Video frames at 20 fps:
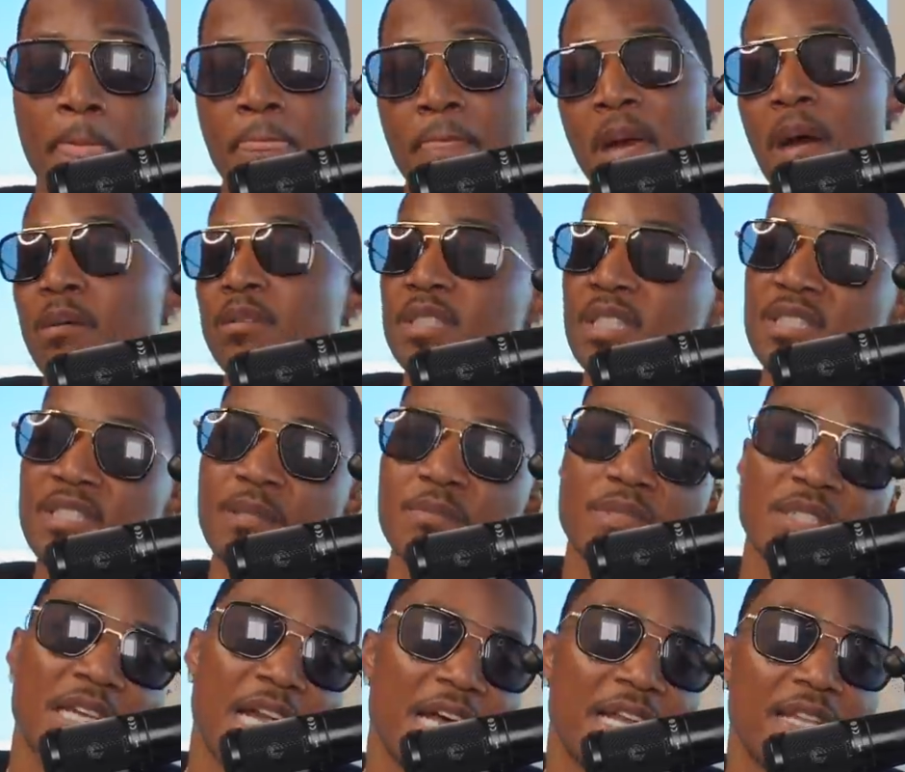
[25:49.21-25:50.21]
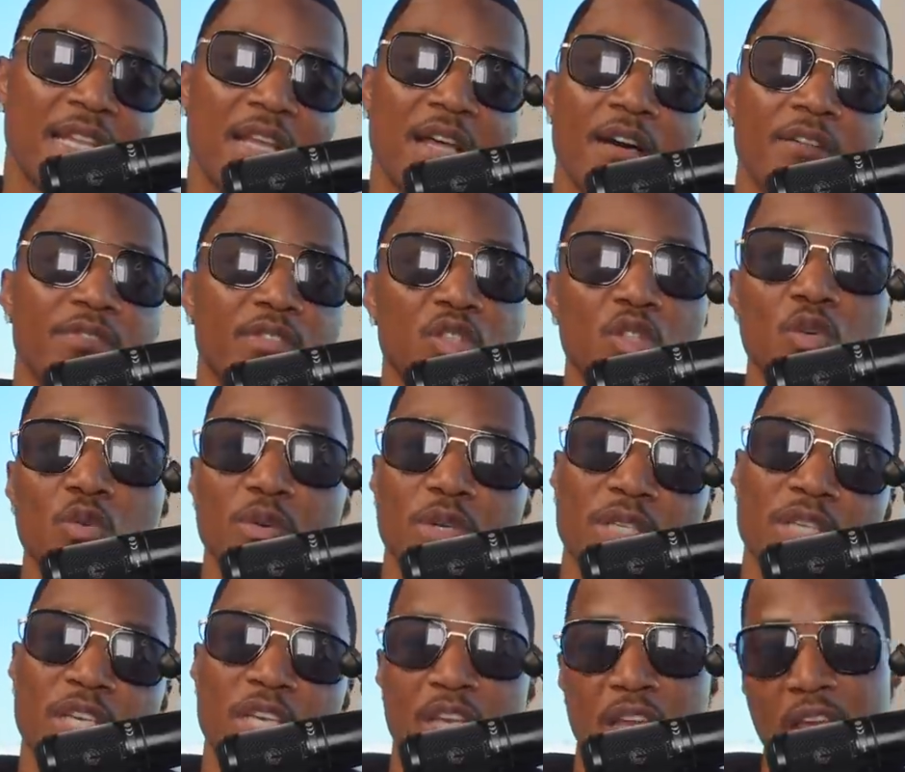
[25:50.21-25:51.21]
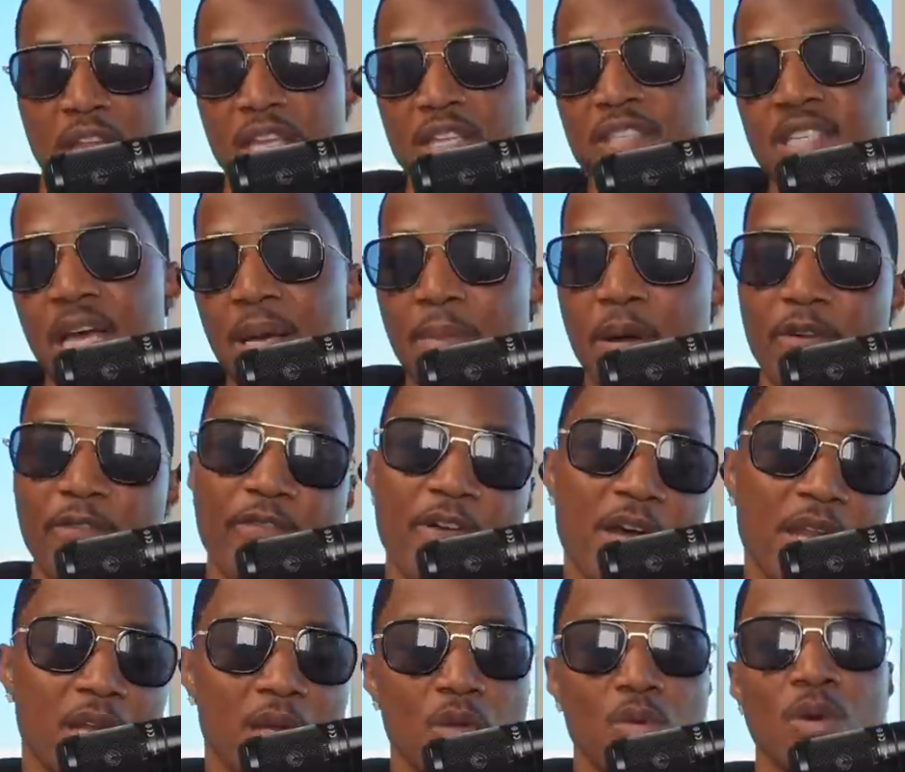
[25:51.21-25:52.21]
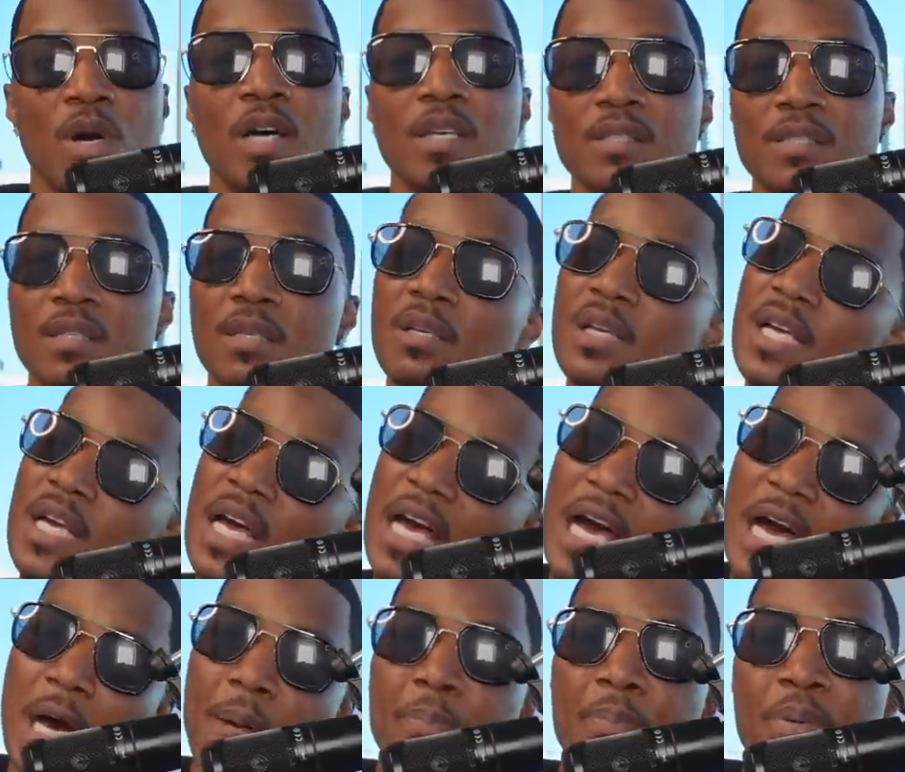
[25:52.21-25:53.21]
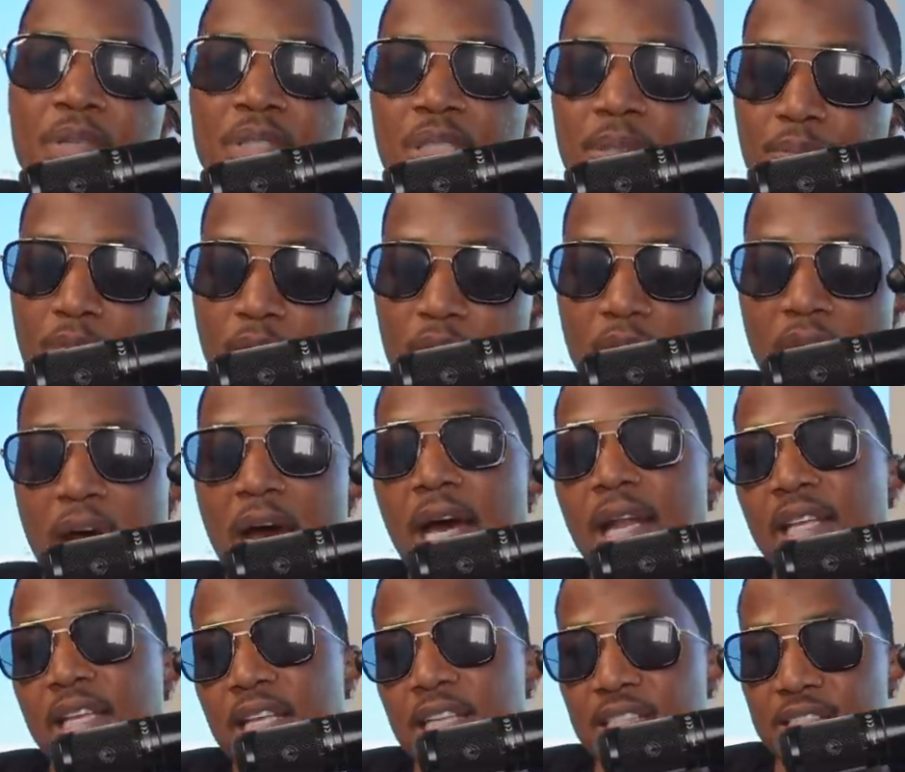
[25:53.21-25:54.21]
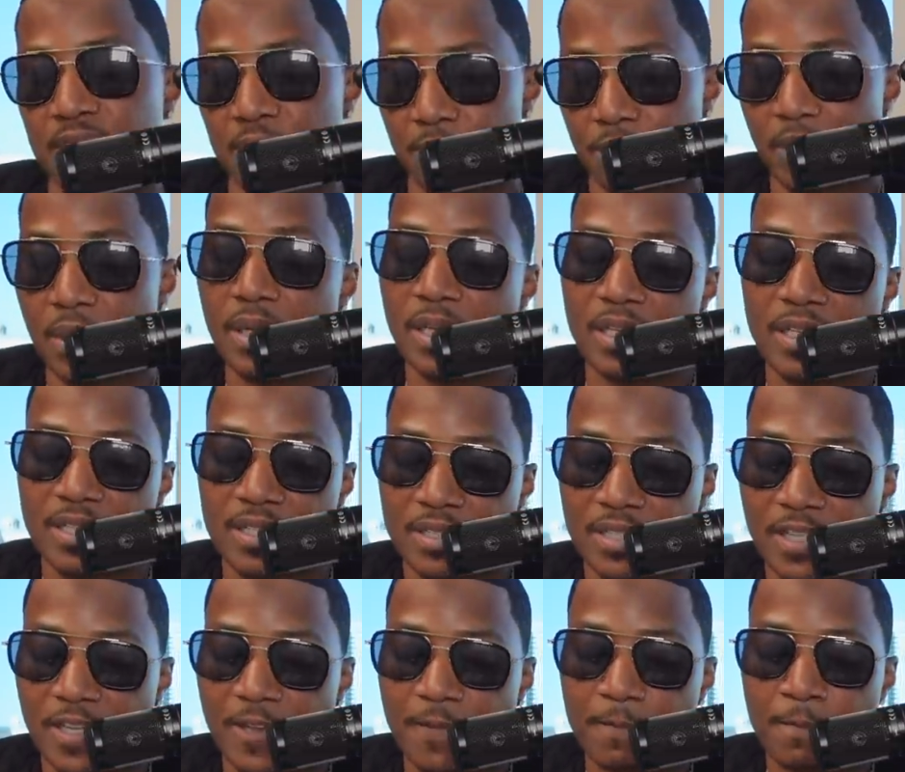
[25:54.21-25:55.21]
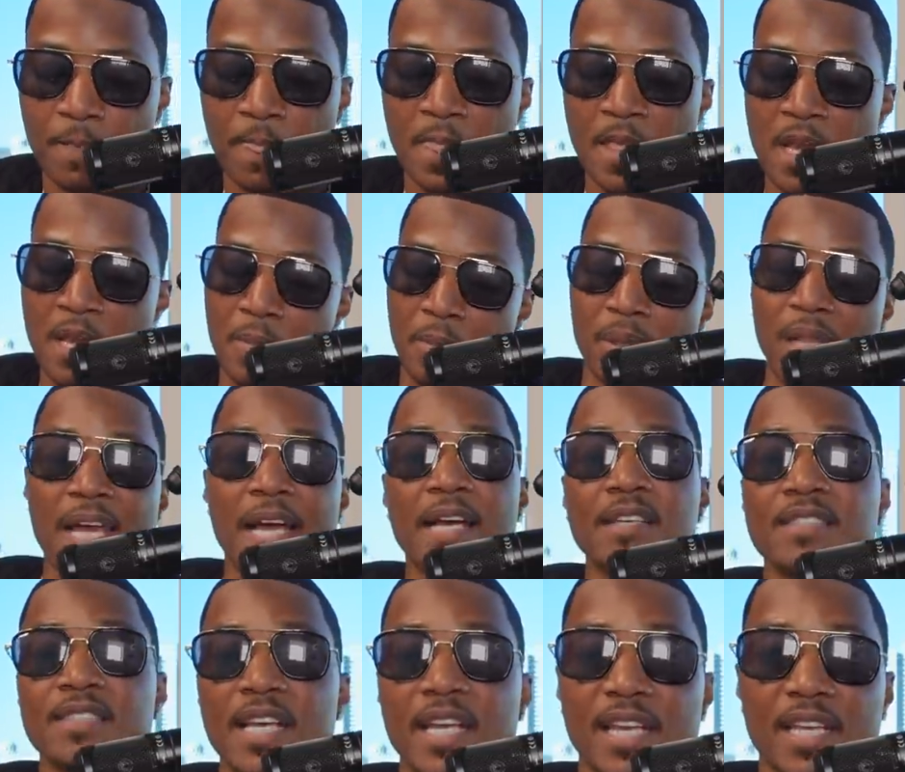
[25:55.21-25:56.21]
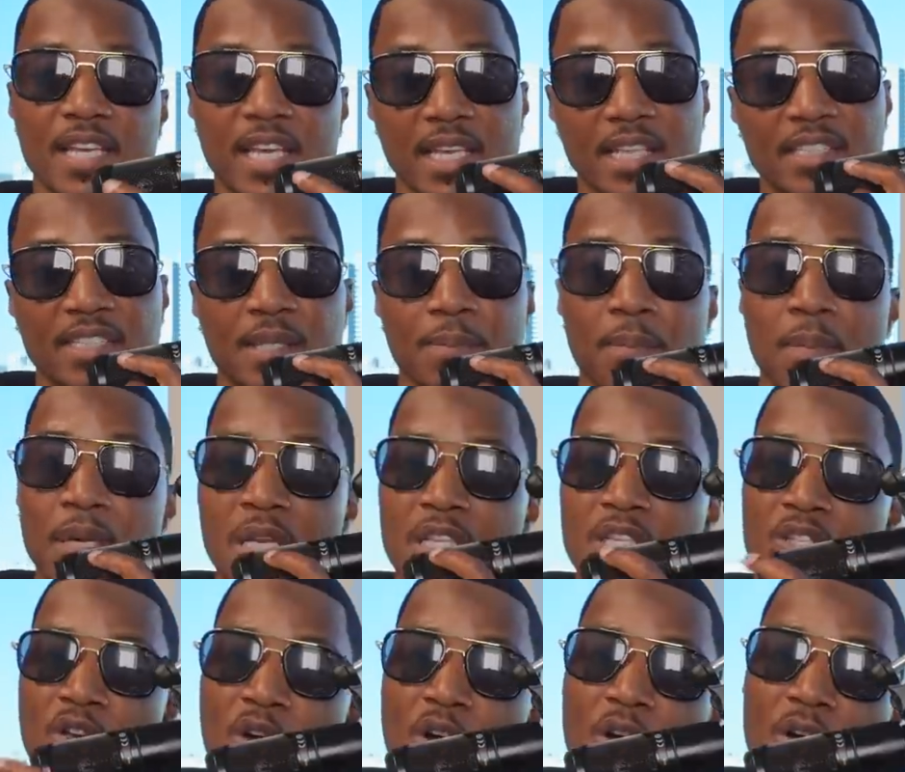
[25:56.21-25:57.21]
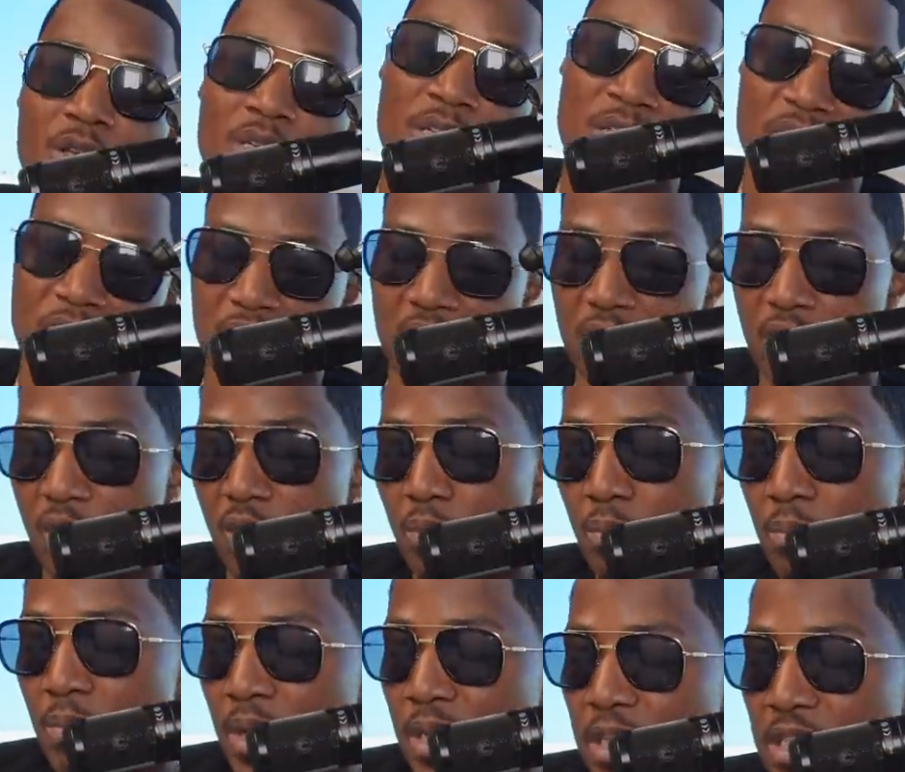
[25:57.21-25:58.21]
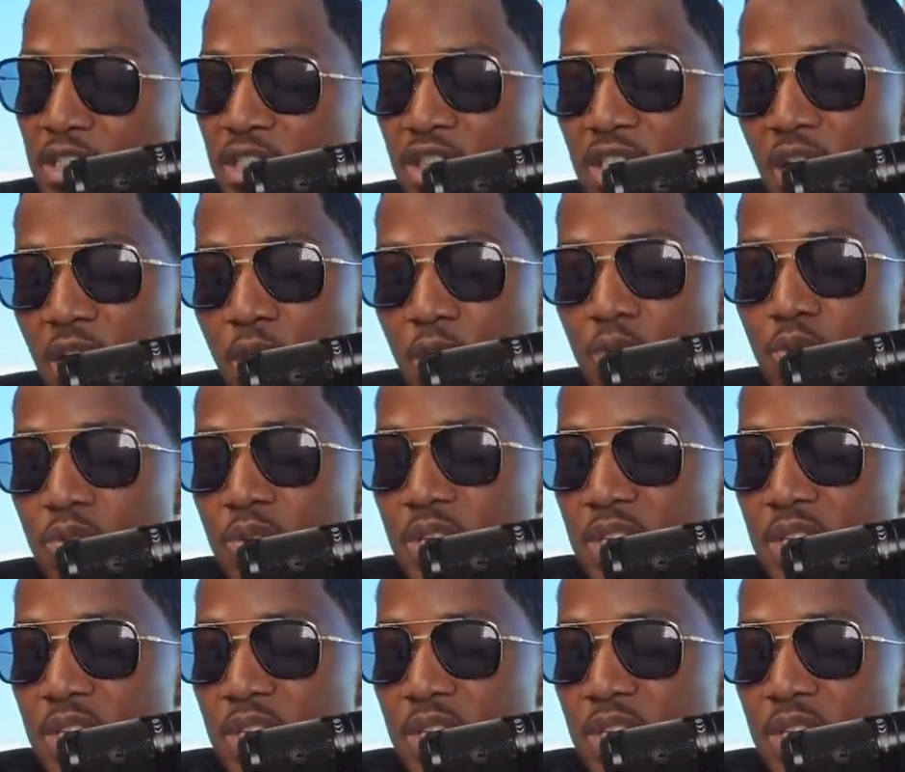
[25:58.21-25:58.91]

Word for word: That was just something I love doing. Anytime I find a new hustle, I put them on on how to get some money. You dig? But like I said again, it's the money talk. You know, money show.